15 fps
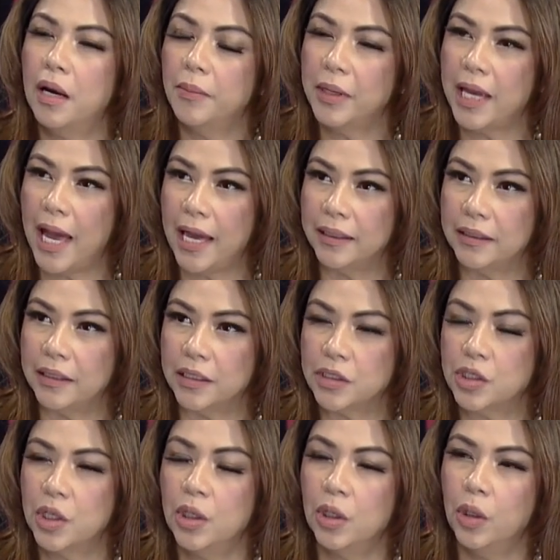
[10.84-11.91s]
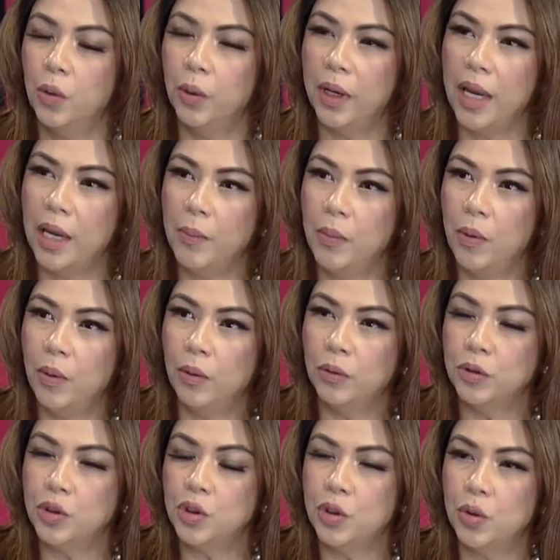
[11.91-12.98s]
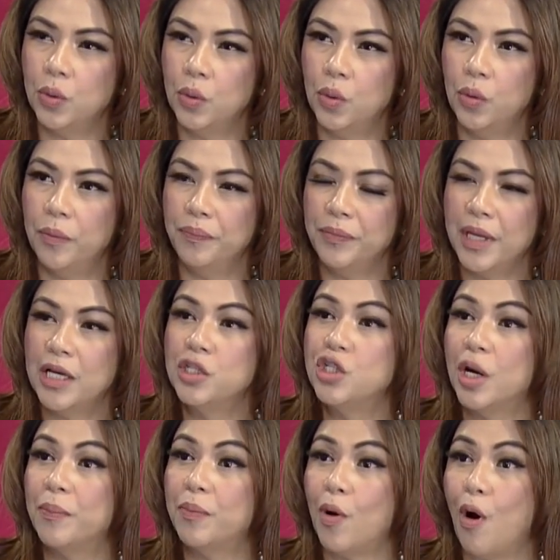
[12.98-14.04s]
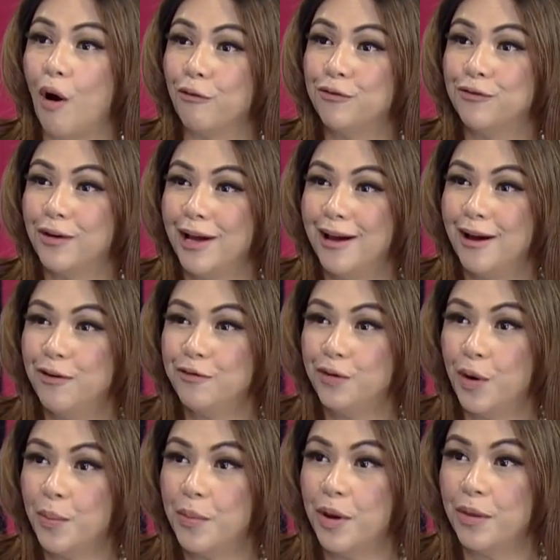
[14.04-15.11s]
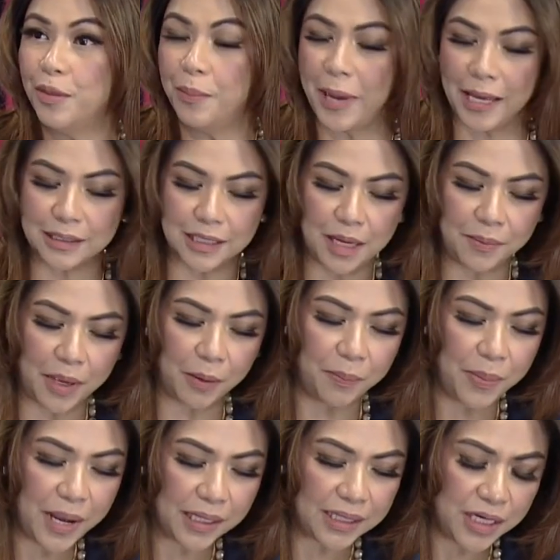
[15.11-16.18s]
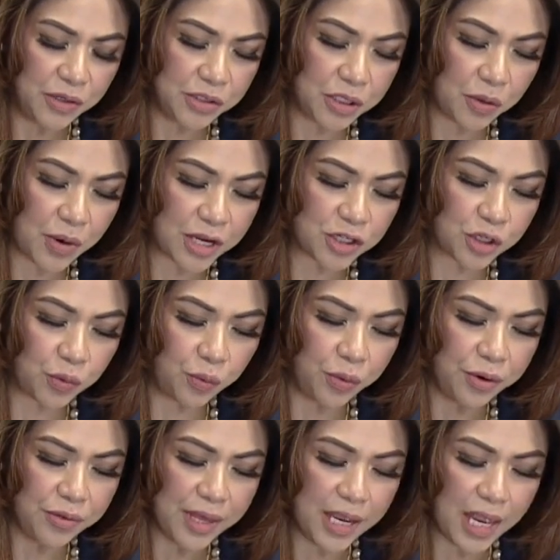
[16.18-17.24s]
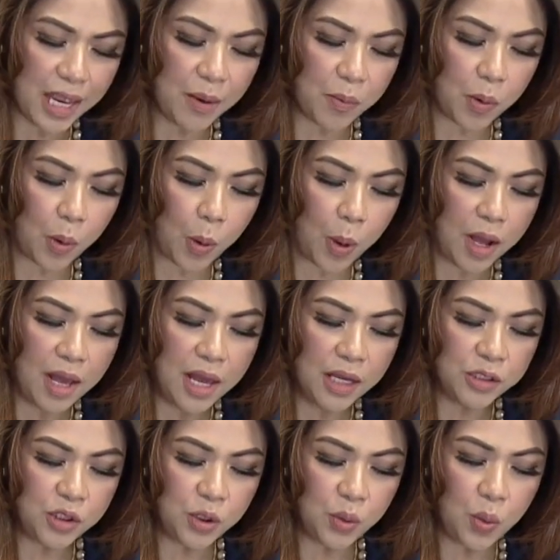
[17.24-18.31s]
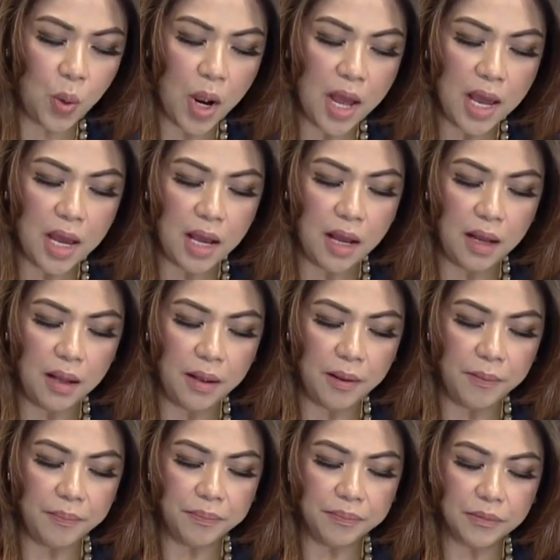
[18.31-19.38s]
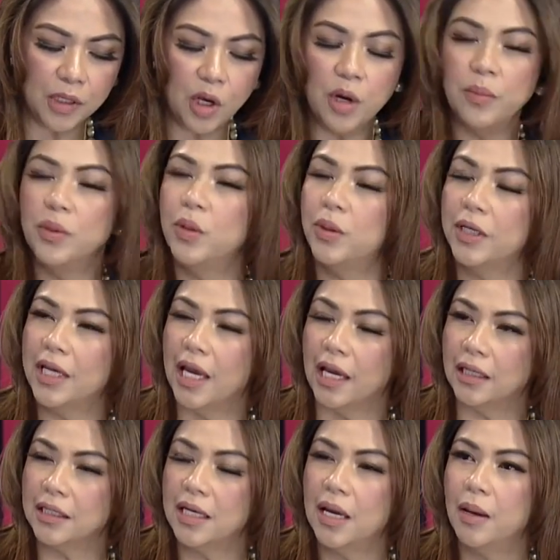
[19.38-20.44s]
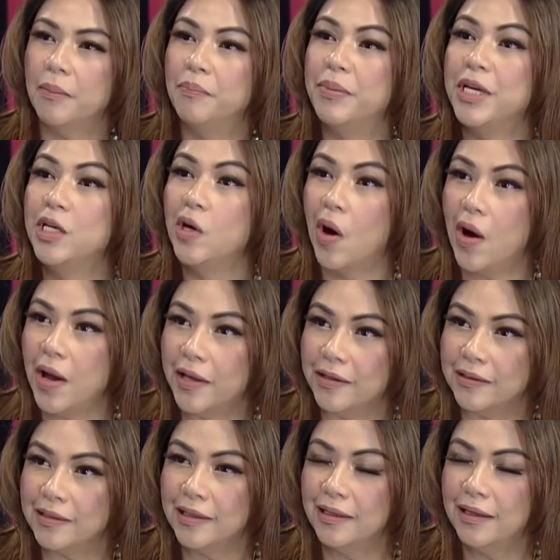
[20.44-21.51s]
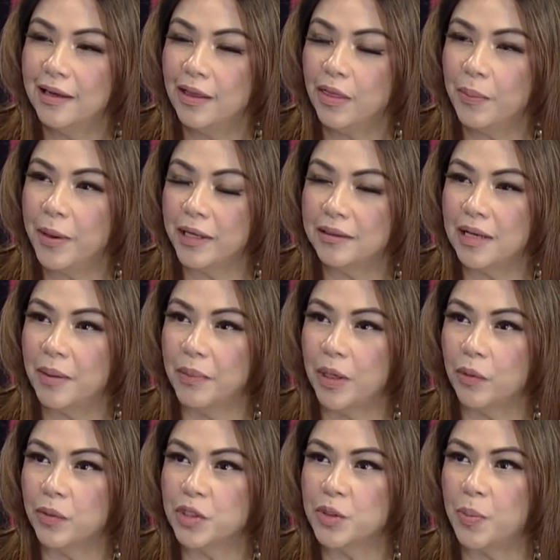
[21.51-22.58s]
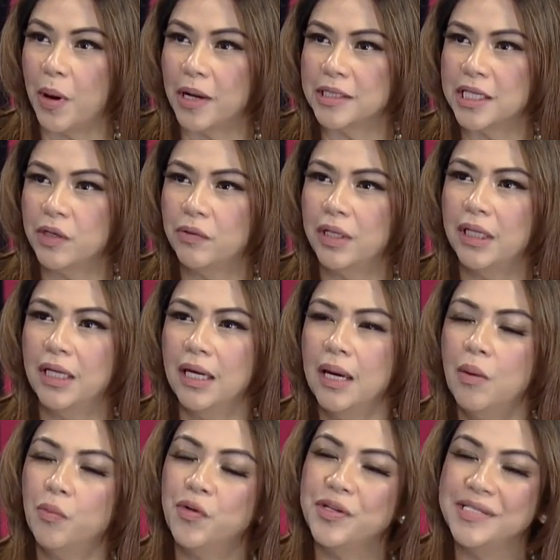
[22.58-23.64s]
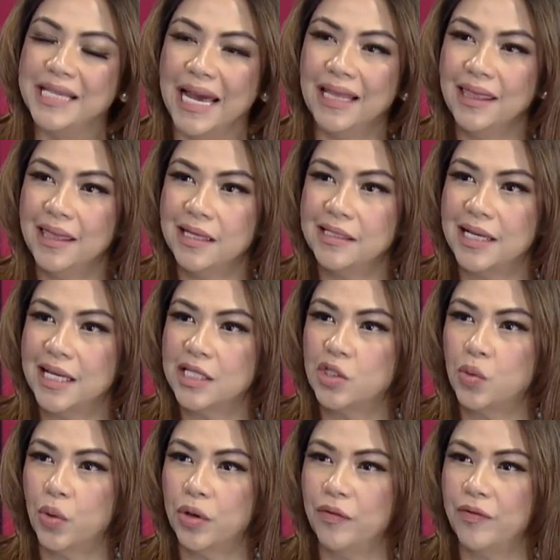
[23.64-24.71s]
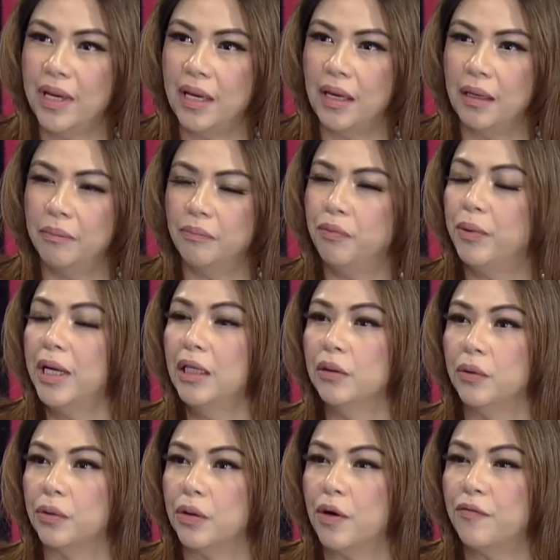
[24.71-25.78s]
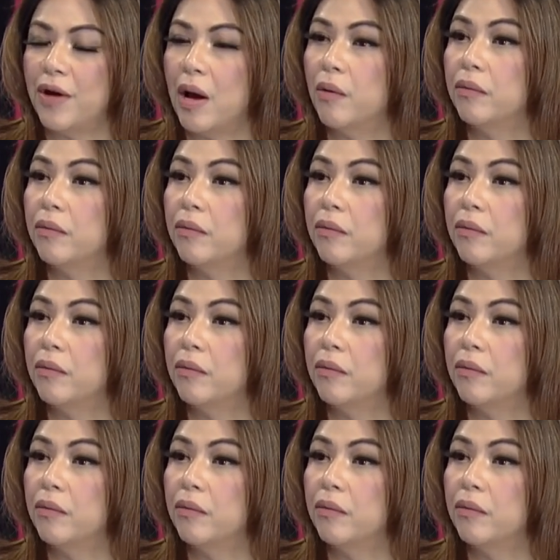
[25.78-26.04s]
candidates who were able to jump off from the pandemic. But here's a question. Were they able to communicate beyond the pandemic response and really present this as sort of a prelude of how